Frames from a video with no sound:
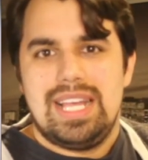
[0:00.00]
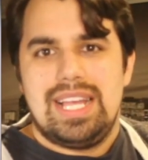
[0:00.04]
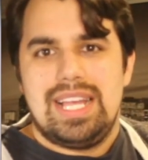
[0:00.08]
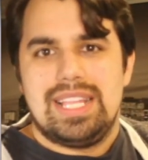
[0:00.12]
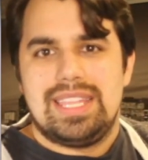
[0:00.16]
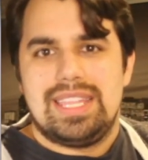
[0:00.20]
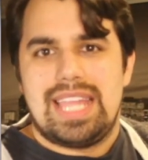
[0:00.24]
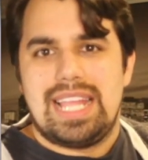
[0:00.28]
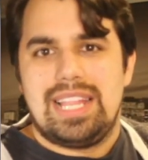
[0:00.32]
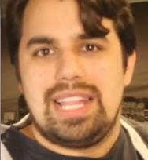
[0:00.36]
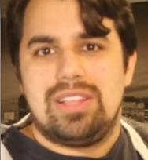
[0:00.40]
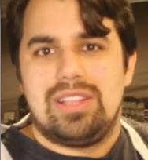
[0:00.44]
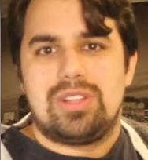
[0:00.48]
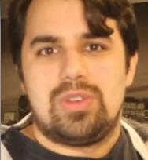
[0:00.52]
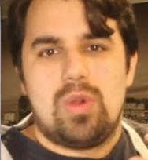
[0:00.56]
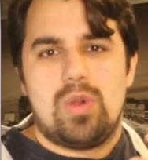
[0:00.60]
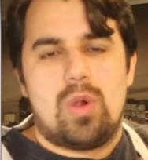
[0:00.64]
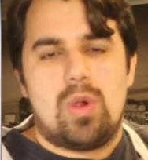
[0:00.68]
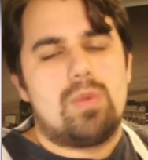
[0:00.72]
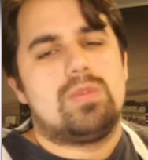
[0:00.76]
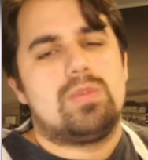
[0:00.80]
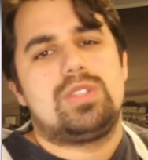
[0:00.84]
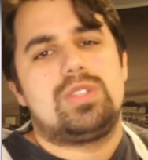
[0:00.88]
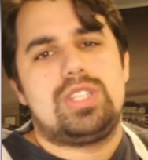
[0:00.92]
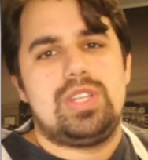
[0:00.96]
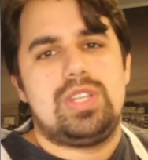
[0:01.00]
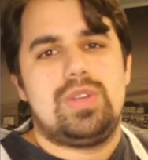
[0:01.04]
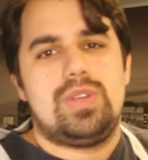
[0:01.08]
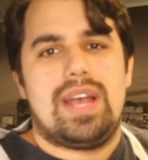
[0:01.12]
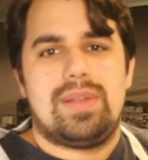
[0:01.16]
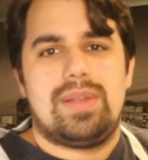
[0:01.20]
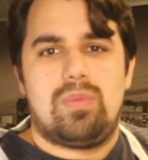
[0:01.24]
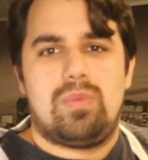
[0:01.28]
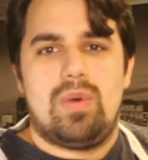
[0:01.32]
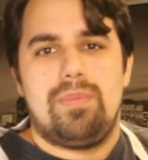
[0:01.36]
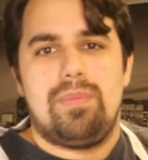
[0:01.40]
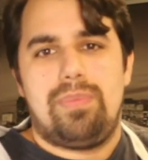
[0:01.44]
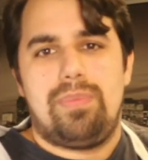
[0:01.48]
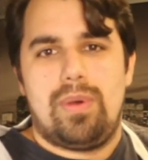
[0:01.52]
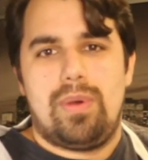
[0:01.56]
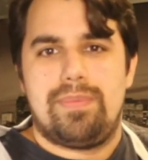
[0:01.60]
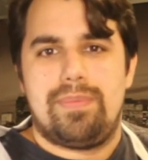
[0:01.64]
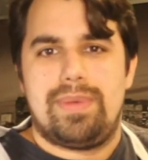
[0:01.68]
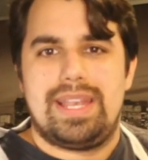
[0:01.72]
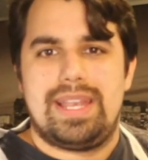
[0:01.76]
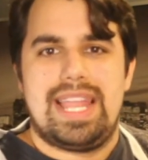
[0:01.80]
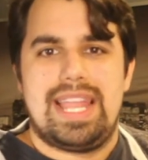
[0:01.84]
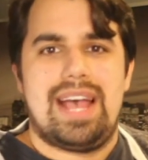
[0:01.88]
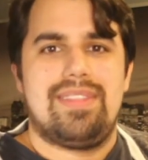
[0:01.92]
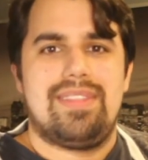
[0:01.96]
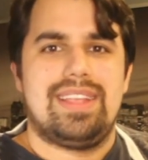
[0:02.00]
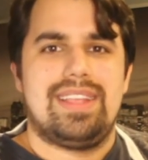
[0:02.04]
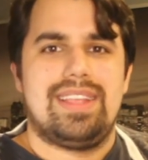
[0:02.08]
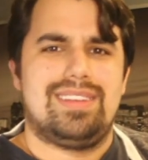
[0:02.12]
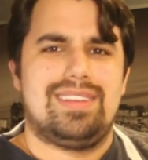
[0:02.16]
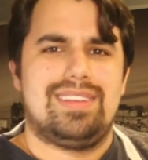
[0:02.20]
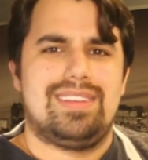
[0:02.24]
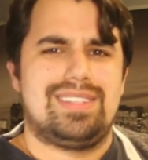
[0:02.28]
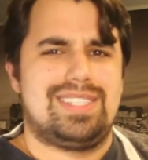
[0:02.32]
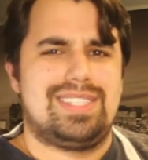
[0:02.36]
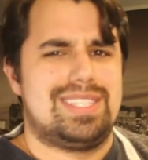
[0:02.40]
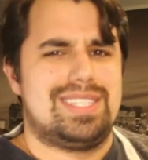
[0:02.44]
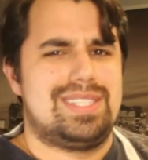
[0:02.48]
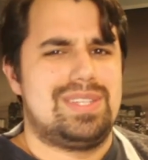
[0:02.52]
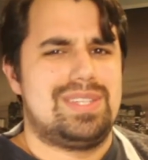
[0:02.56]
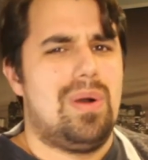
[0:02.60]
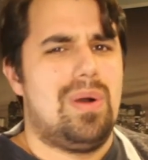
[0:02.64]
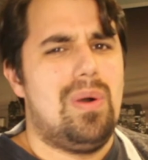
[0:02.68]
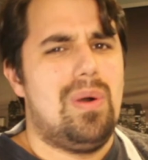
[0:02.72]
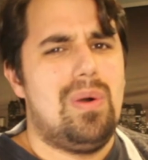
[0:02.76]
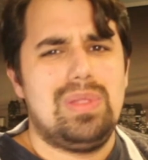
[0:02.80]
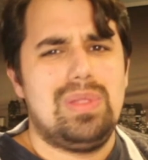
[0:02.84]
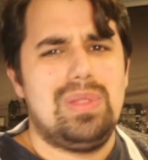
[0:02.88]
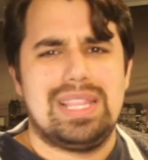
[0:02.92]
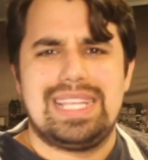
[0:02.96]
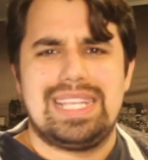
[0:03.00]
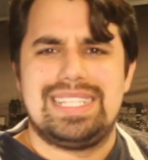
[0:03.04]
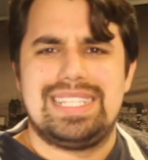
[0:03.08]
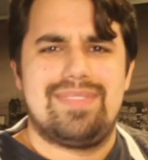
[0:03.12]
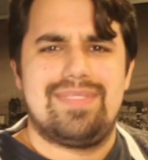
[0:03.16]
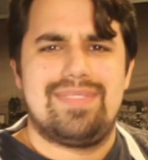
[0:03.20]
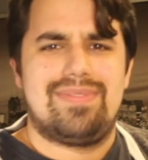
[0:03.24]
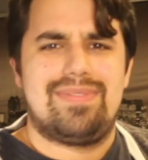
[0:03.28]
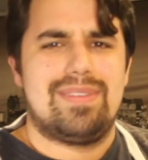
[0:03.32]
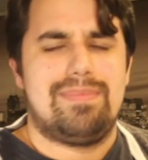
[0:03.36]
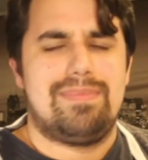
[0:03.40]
they look normal to you at one point, but now they look just totally different.